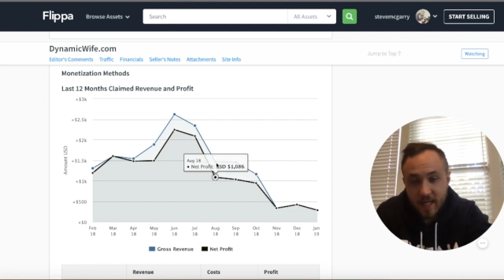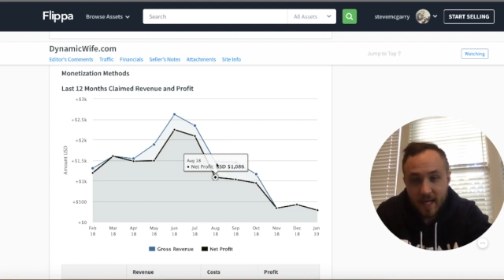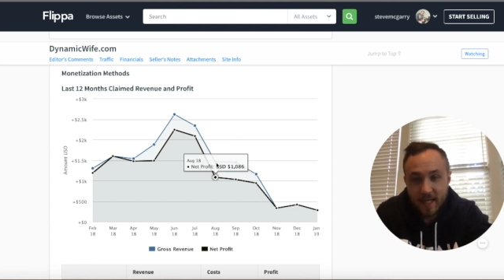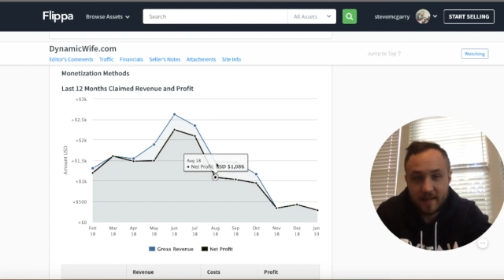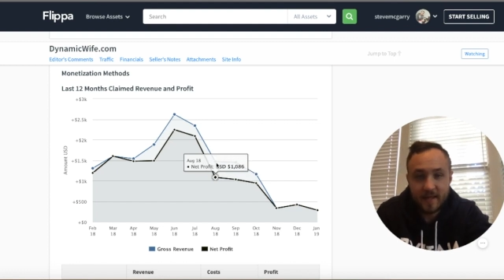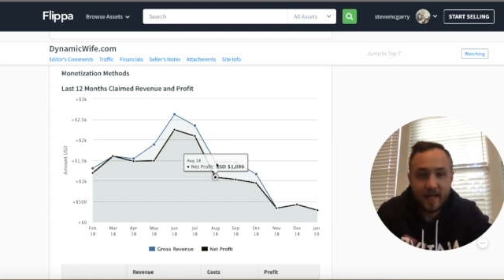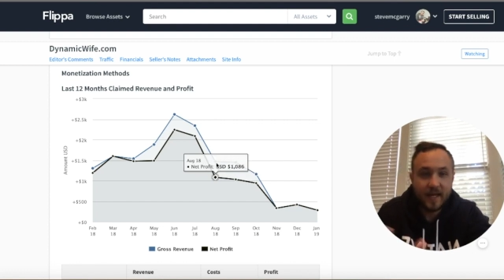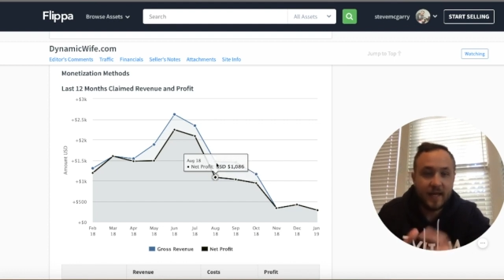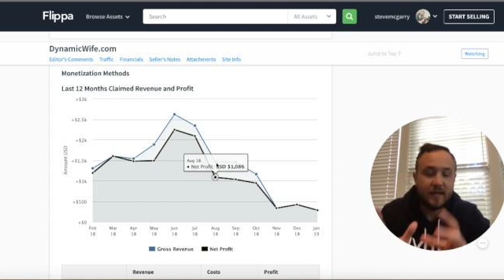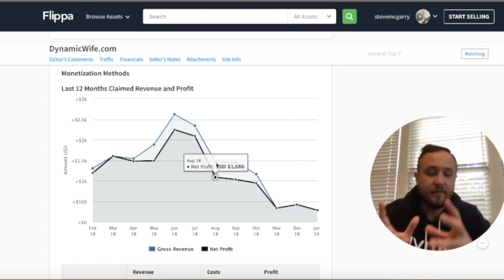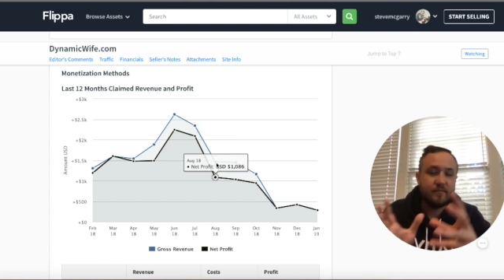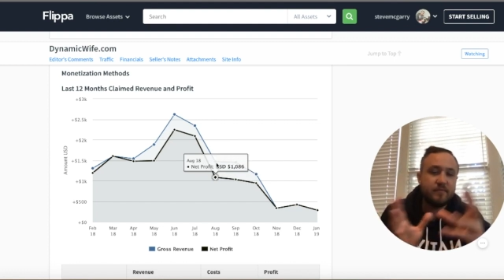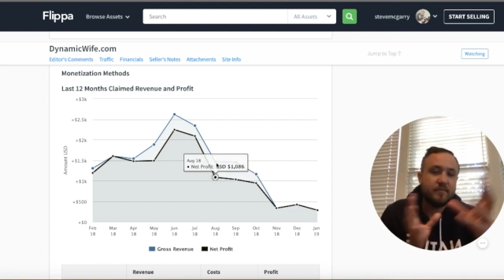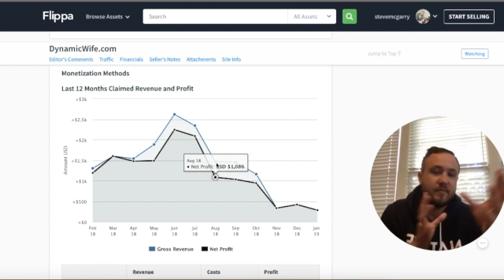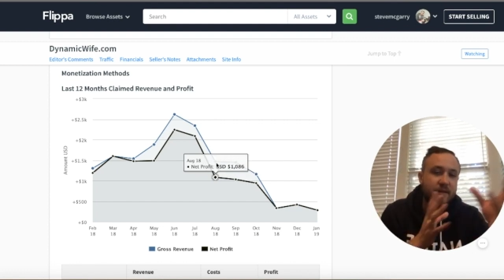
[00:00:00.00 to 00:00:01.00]
And
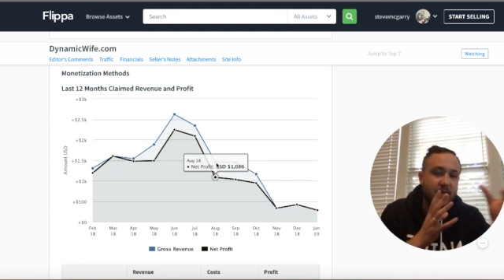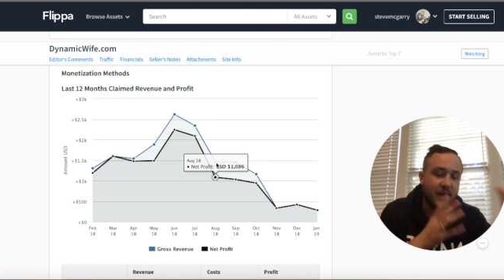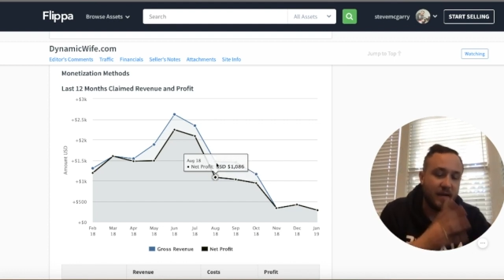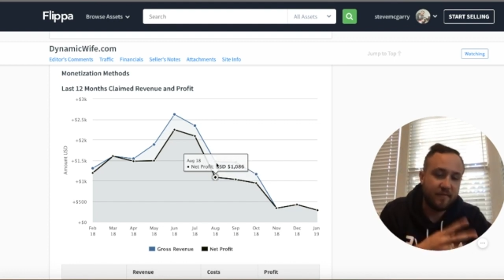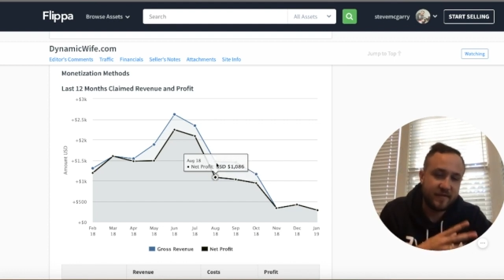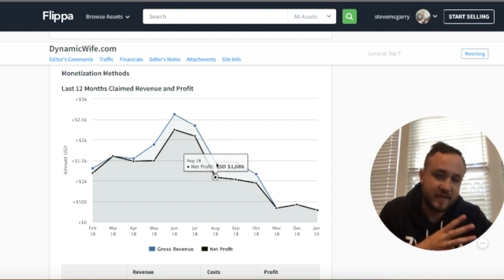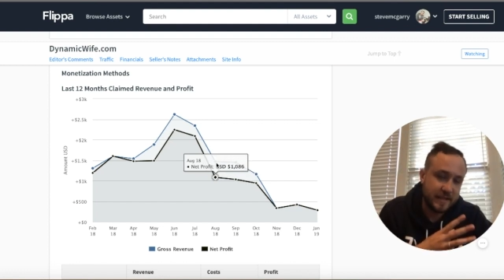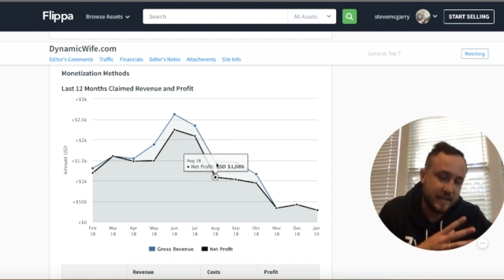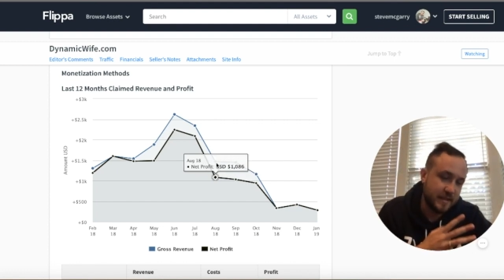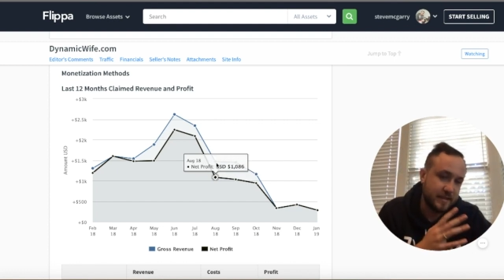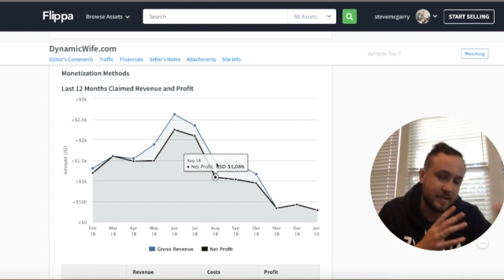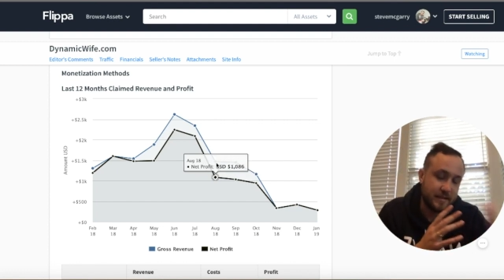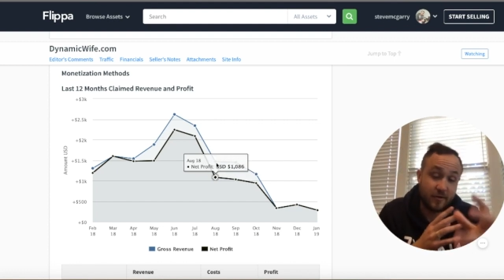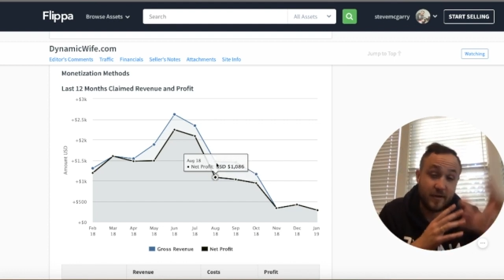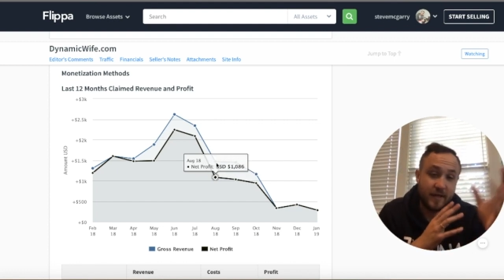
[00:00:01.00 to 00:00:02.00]
then the
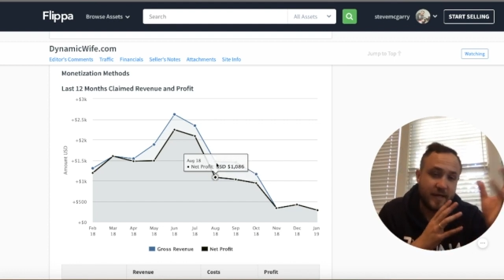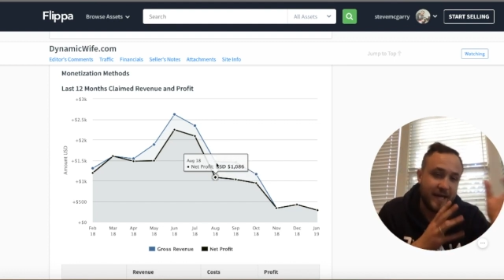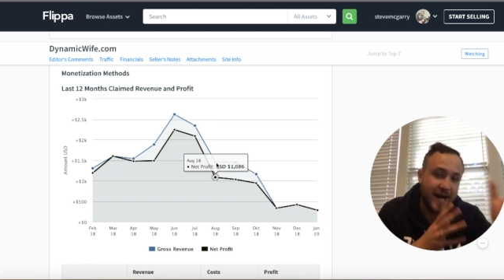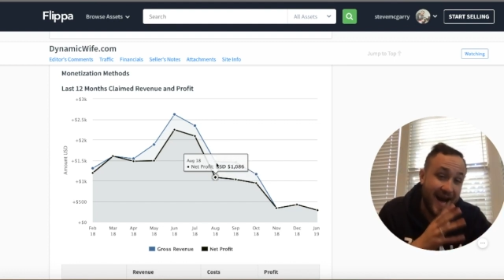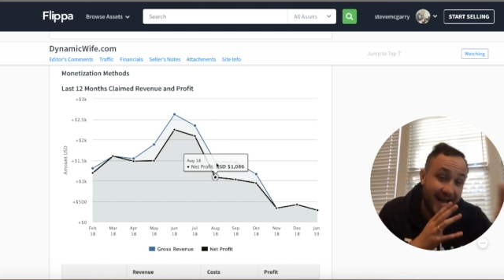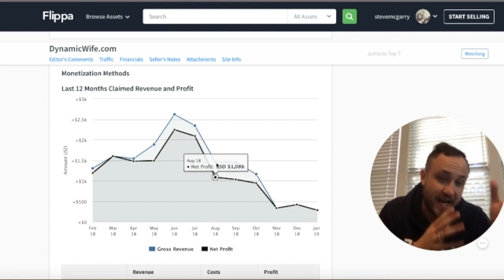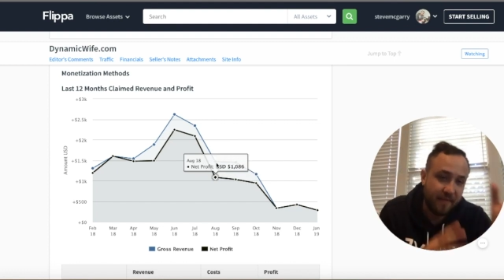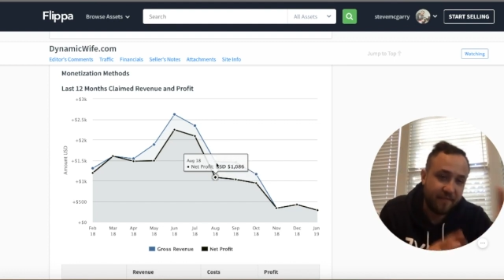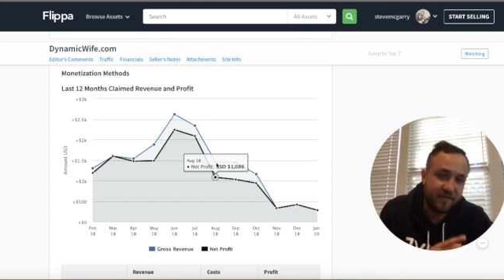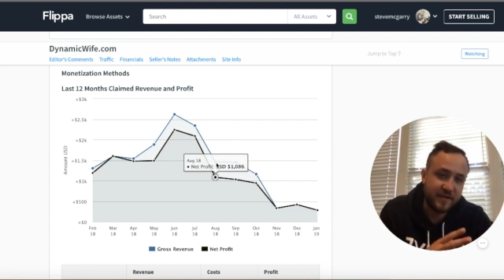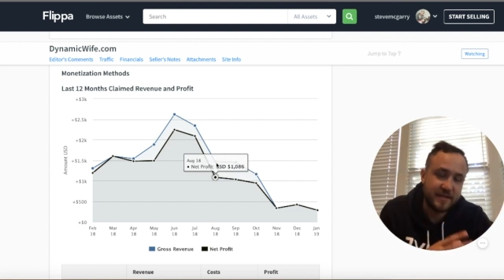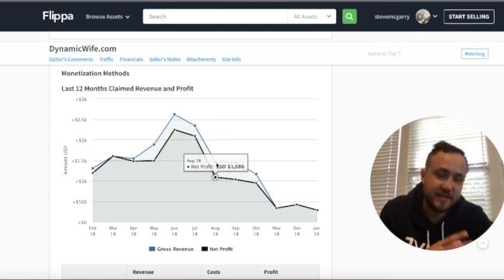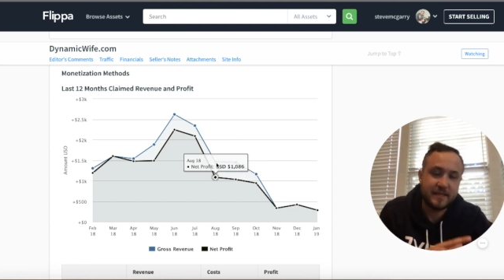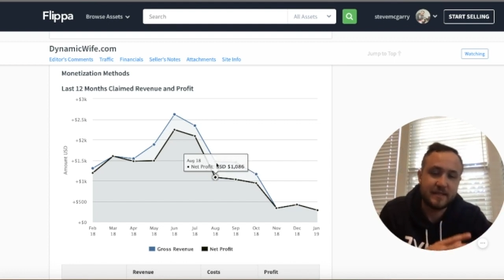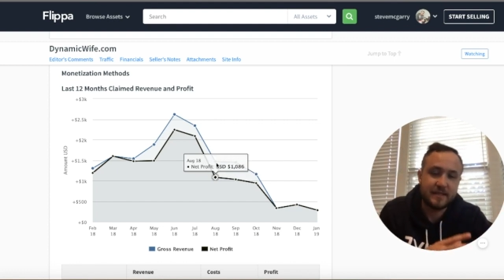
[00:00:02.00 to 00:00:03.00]
emphasis or the
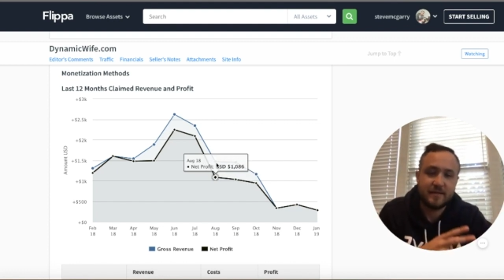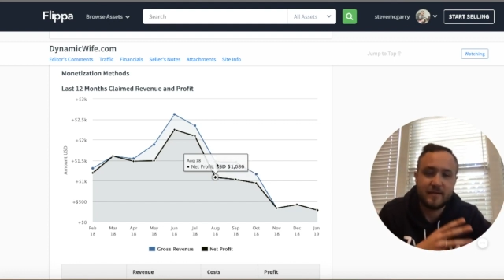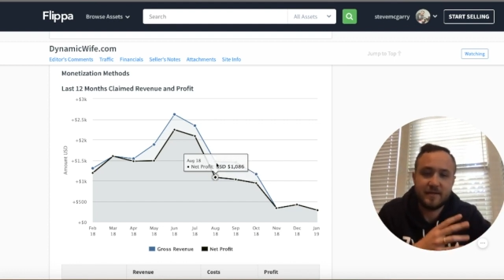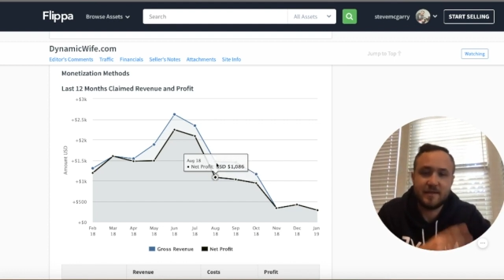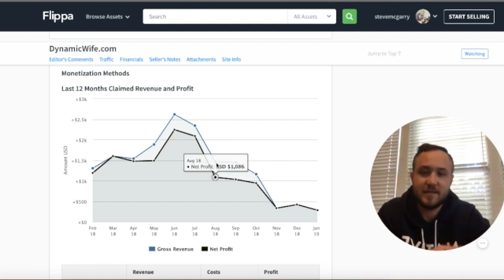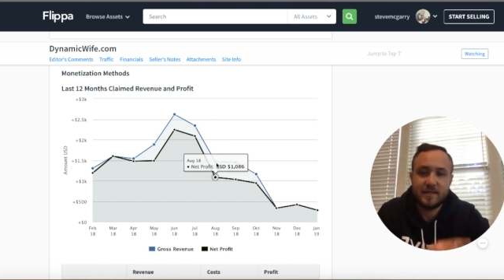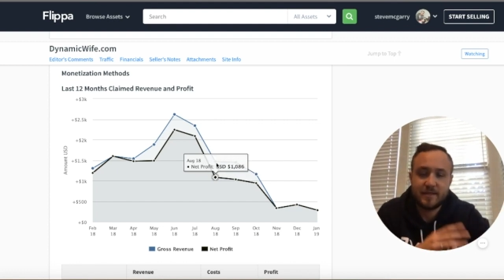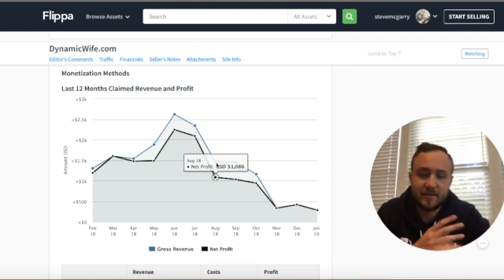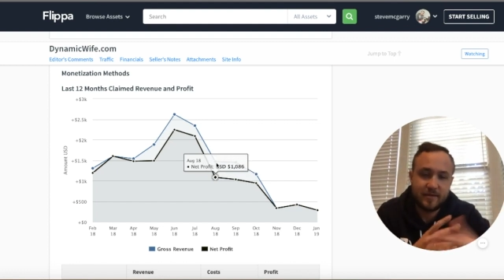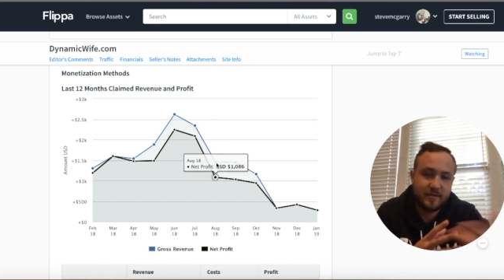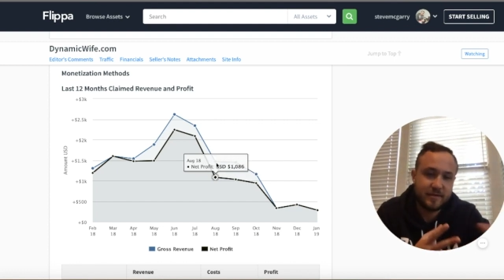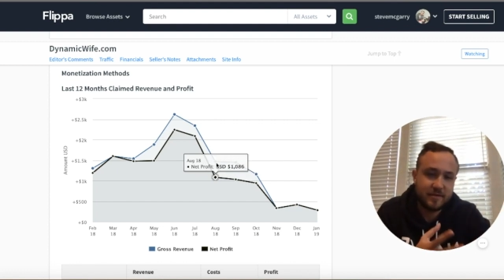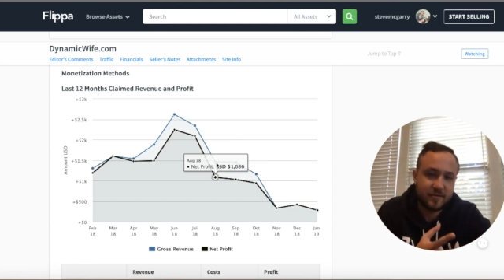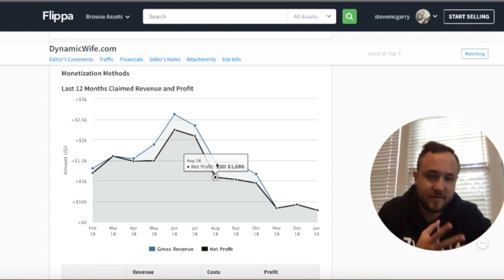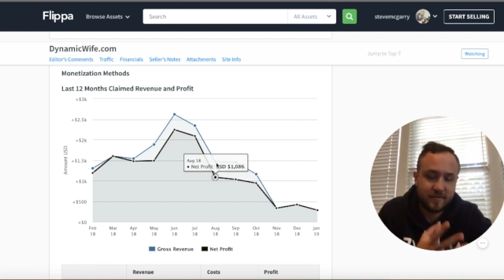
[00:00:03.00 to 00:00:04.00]
non-emphasis on a
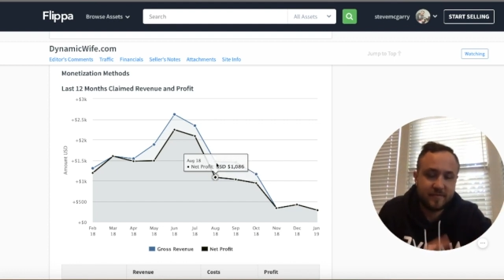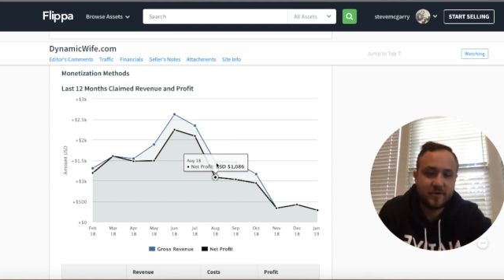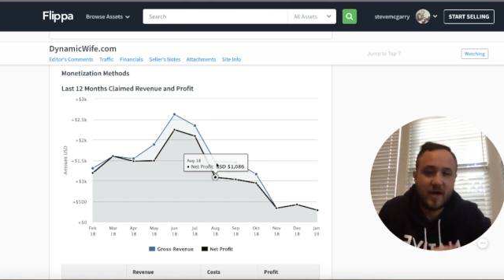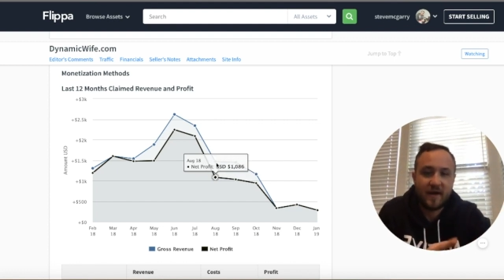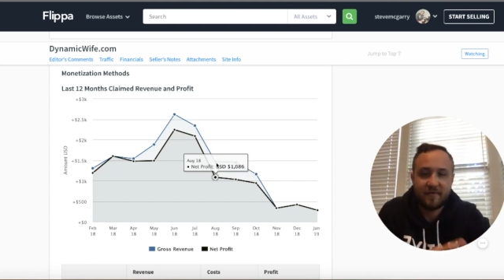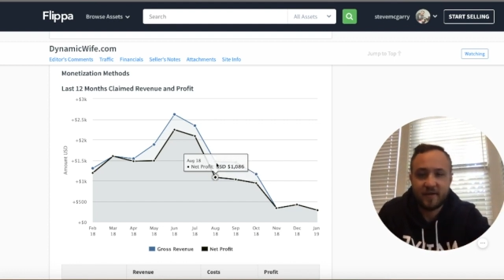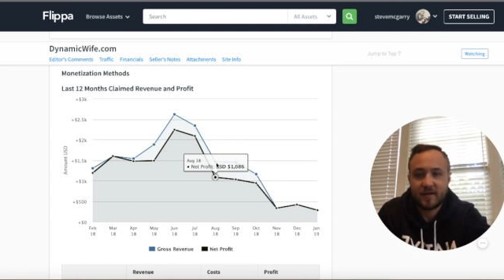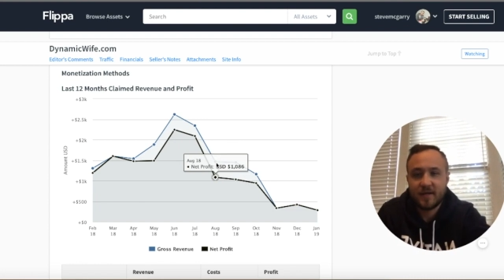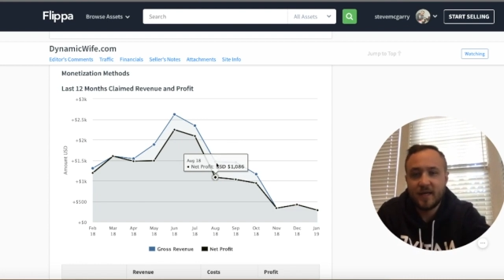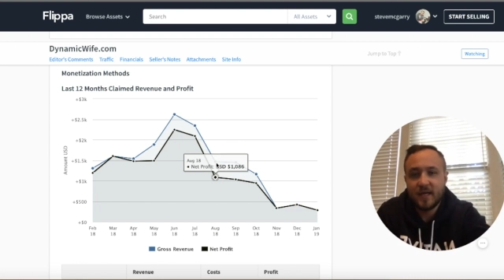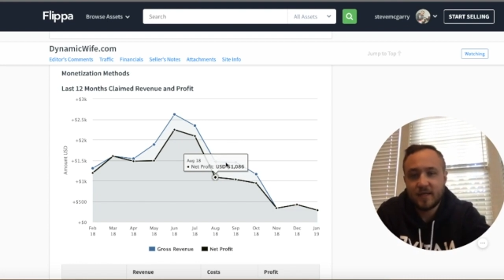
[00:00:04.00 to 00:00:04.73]
certain source of traffic